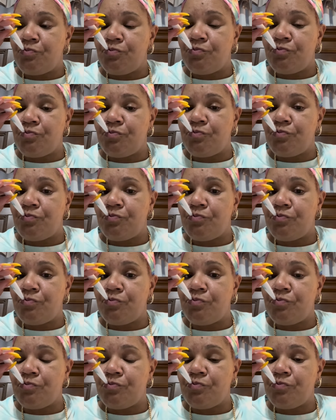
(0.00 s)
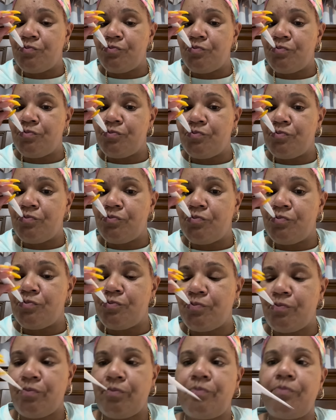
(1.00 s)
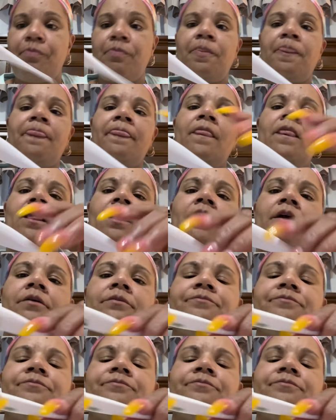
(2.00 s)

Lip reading: Nothing is said.